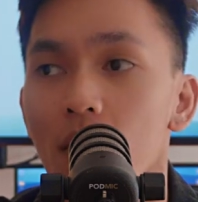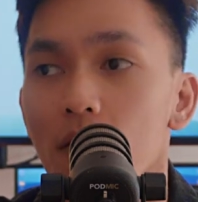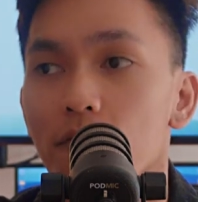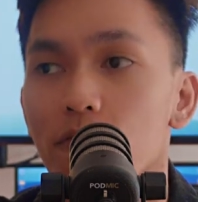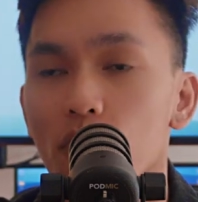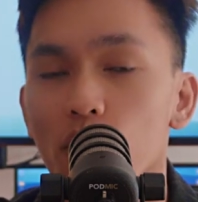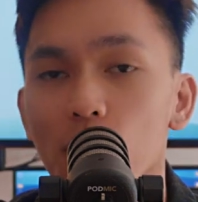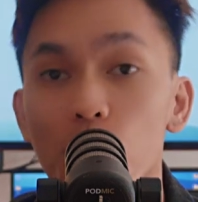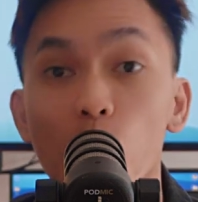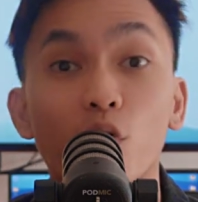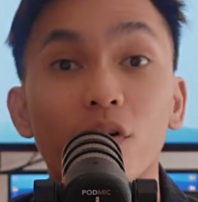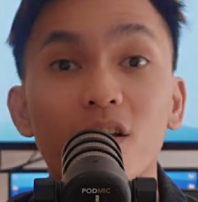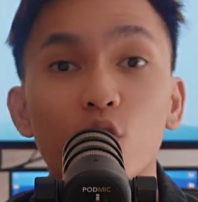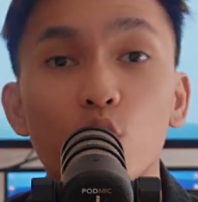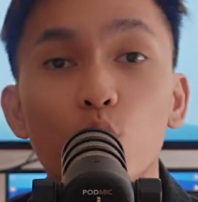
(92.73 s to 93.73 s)
for more
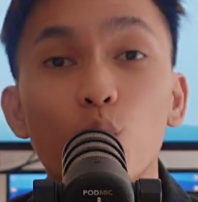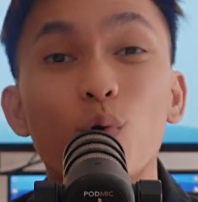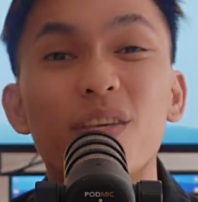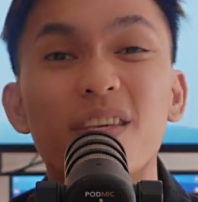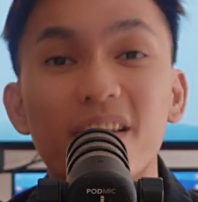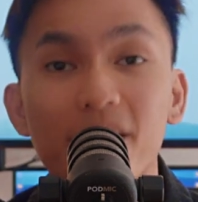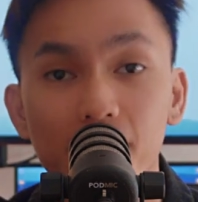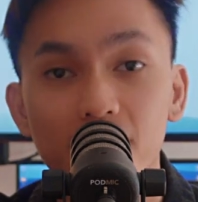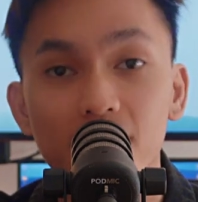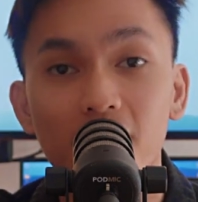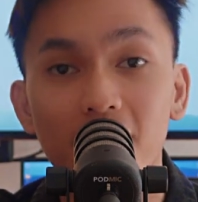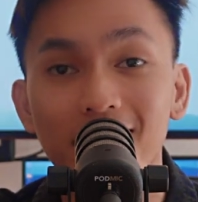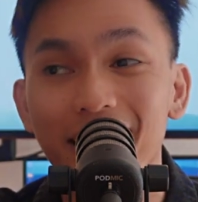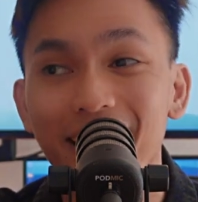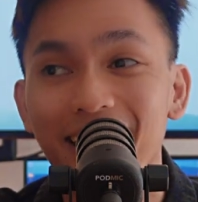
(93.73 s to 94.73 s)
than 2 years
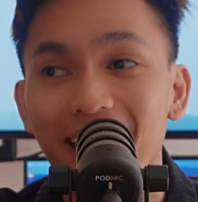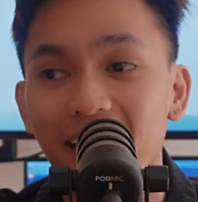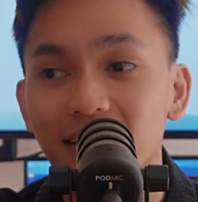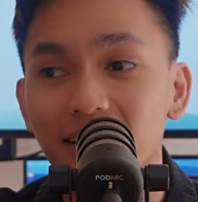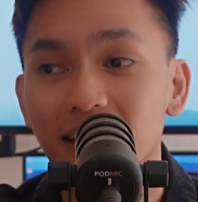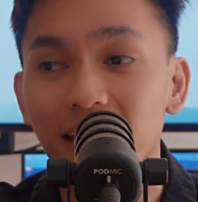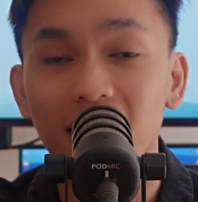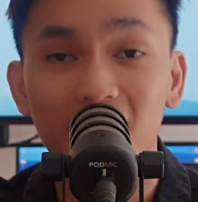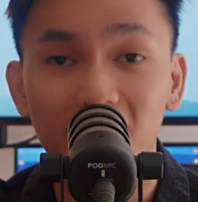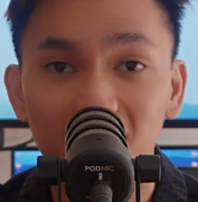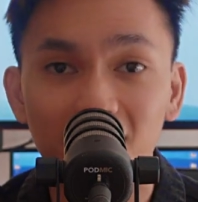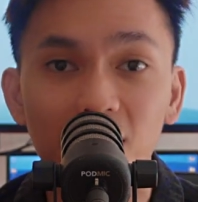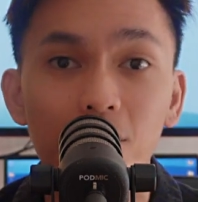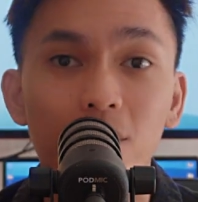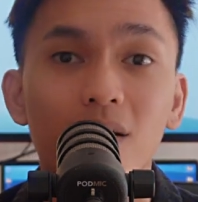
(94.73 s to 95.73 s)
and they can't get
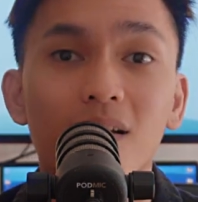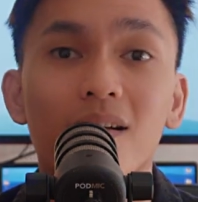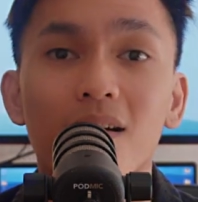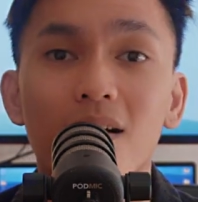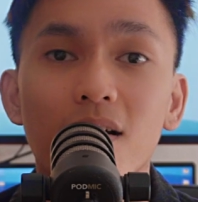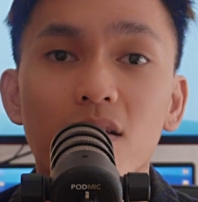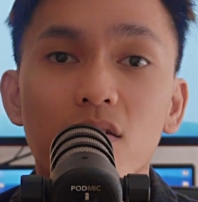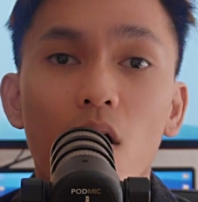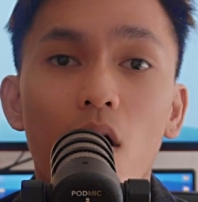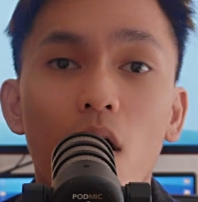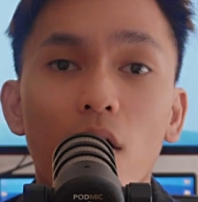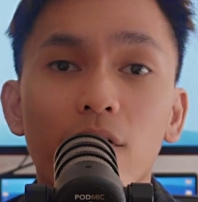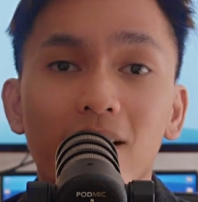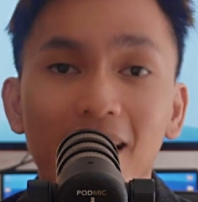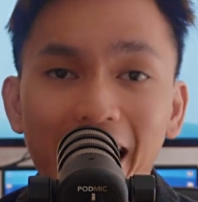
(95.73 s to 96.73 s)
in because
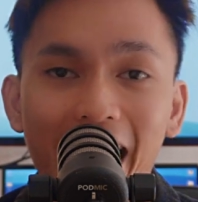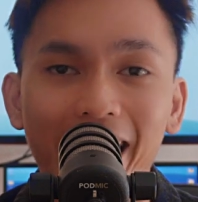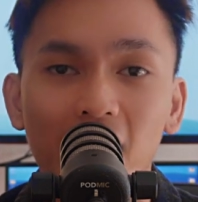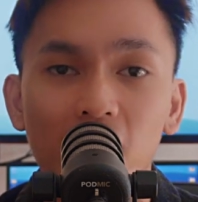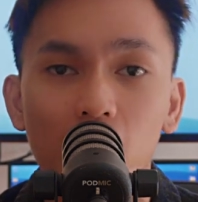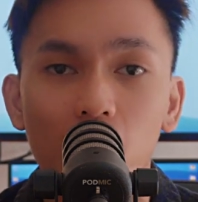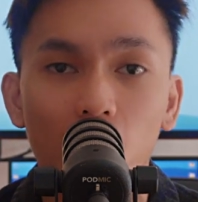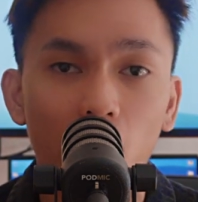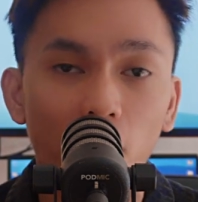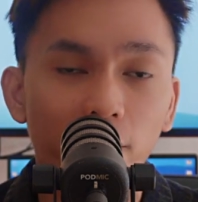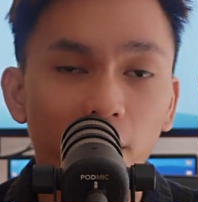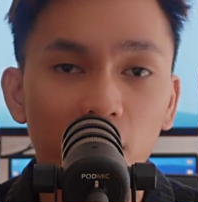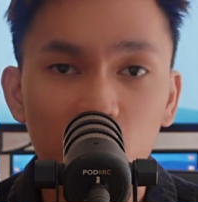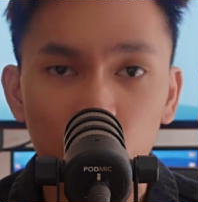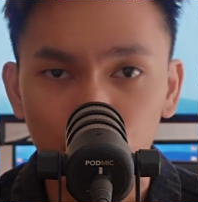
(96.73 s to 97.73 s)
of lack of
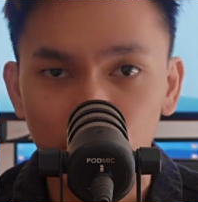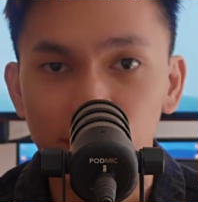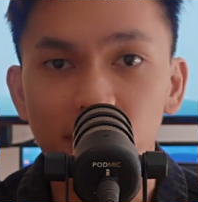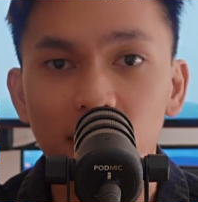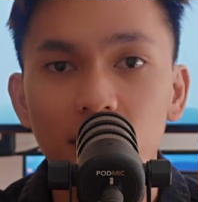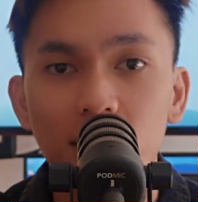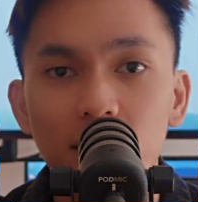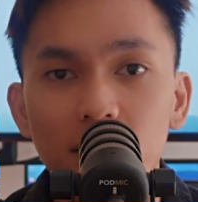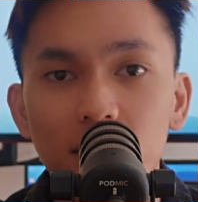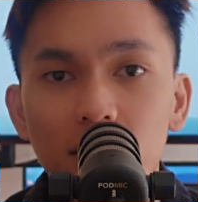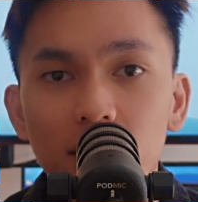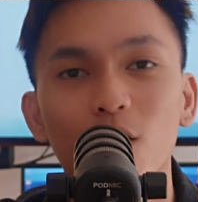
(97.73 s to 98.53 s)
experience.